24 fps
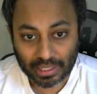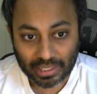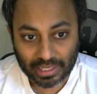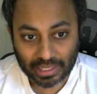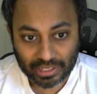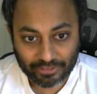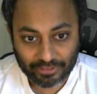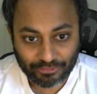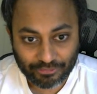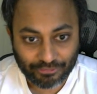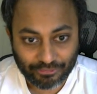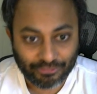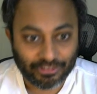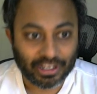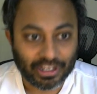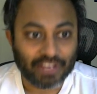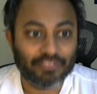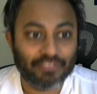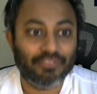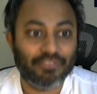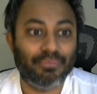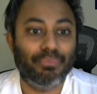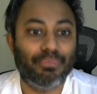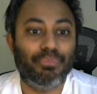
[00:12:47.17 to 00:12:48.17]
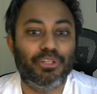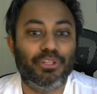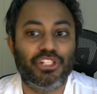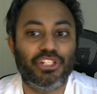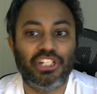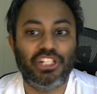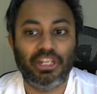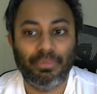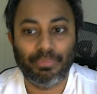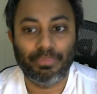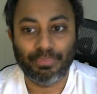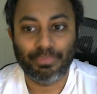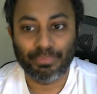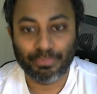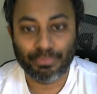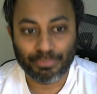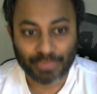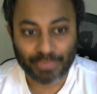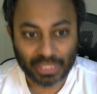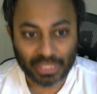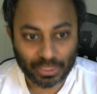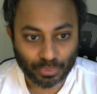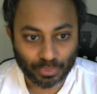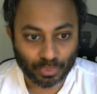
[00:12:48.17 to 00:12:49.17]
f5, bishop
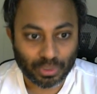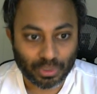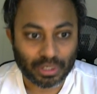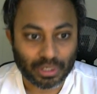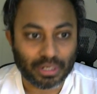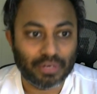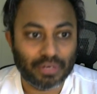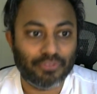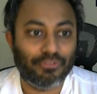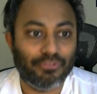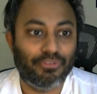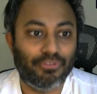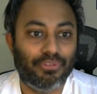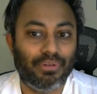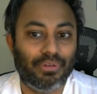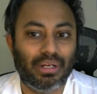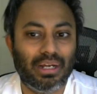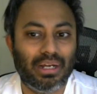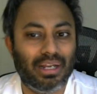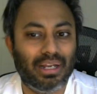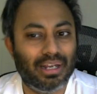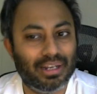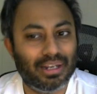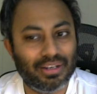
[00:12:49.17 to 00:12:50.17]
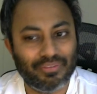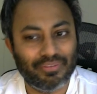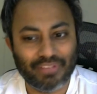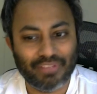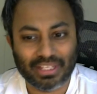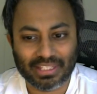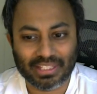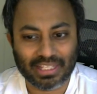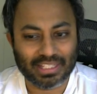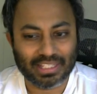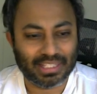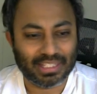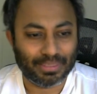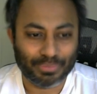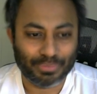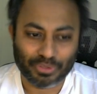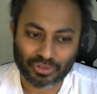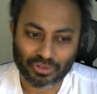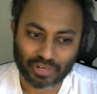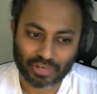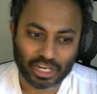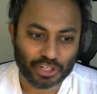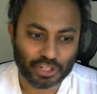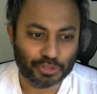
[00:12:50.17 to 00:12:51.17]
b1, and we see some
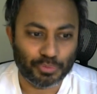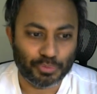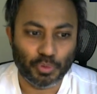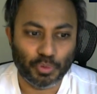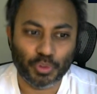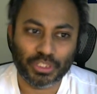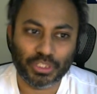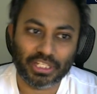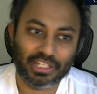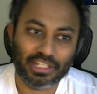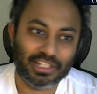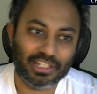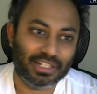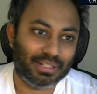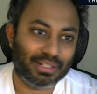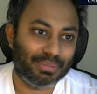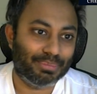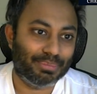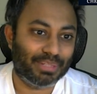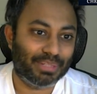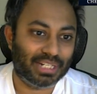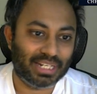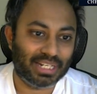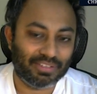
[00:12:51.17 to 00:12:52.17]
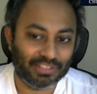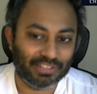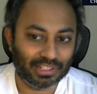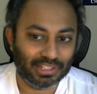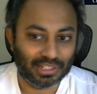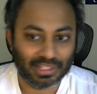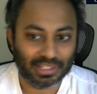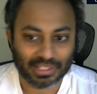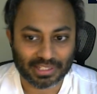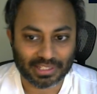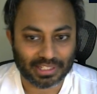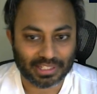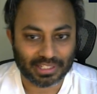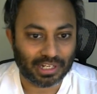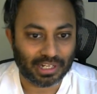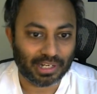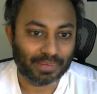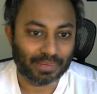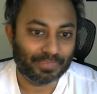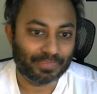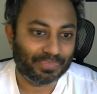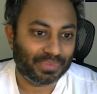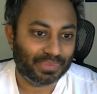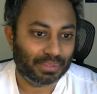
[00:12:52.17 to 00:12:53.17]
strange moves here, but nevertheless
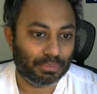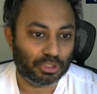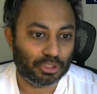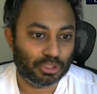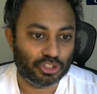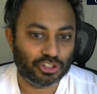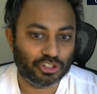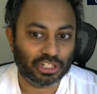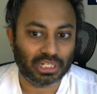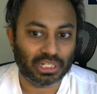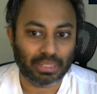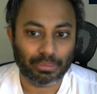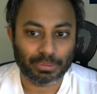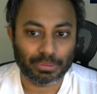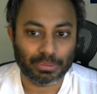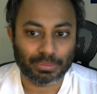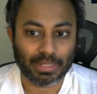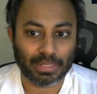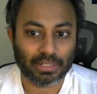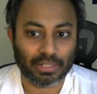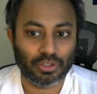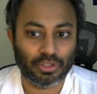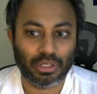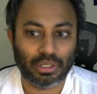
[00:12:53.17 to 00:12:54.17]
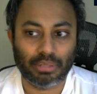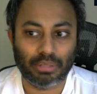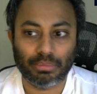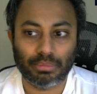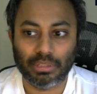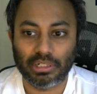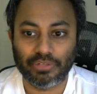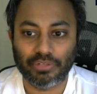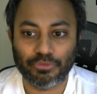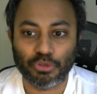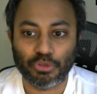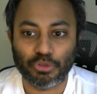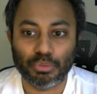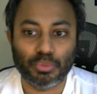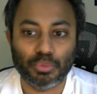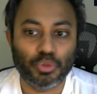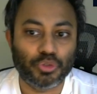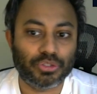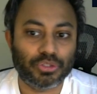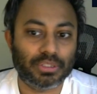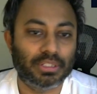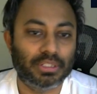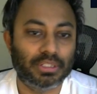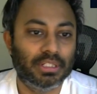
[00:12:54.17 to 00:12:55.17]
the position comes back to normal in a few
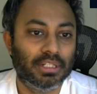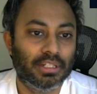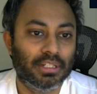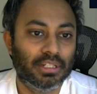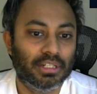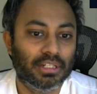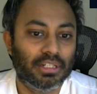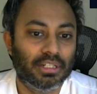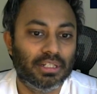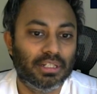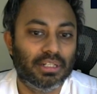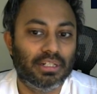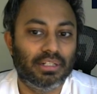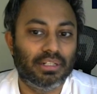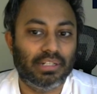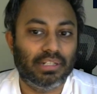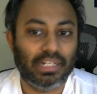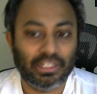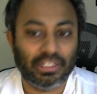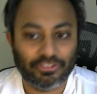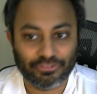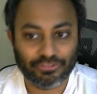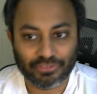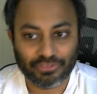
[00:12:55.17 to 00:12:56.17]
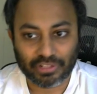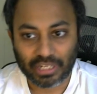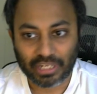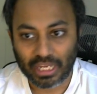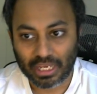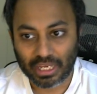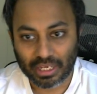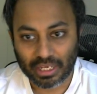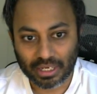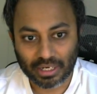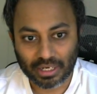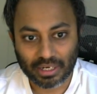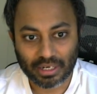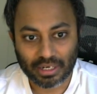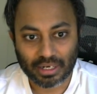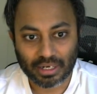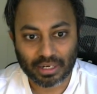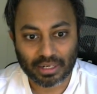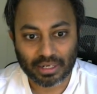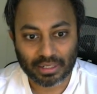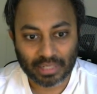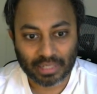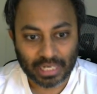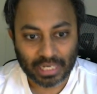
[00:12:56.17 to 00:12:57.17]
moves. Knight f3,
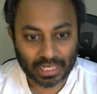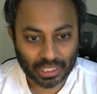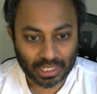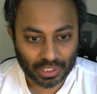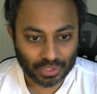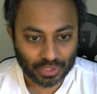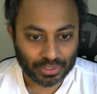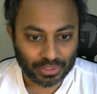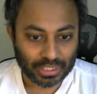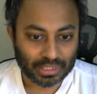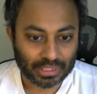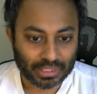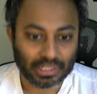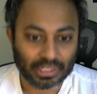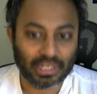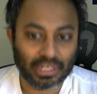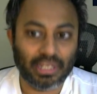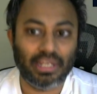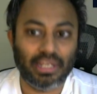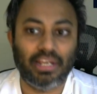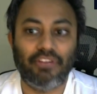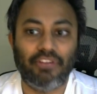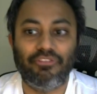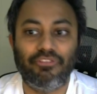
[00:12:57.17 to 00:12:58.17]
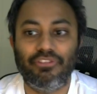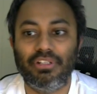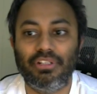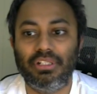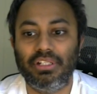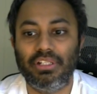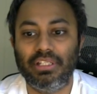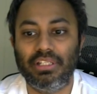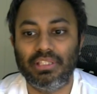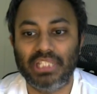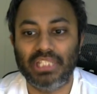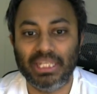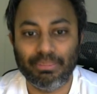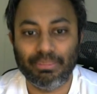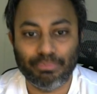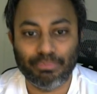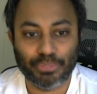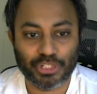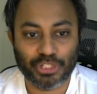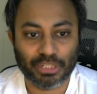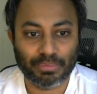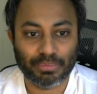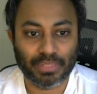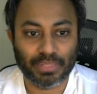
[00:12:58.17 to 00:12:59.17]
knight into e3, f into e3,
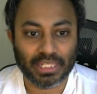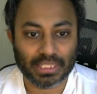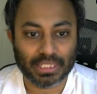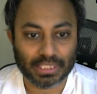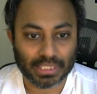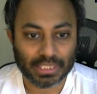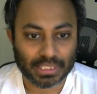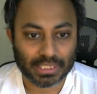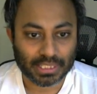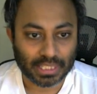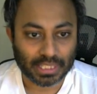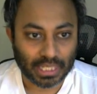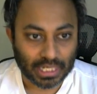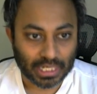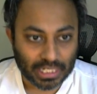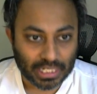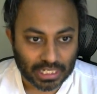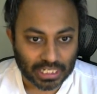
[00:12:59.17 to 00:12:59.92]
bishop d6, and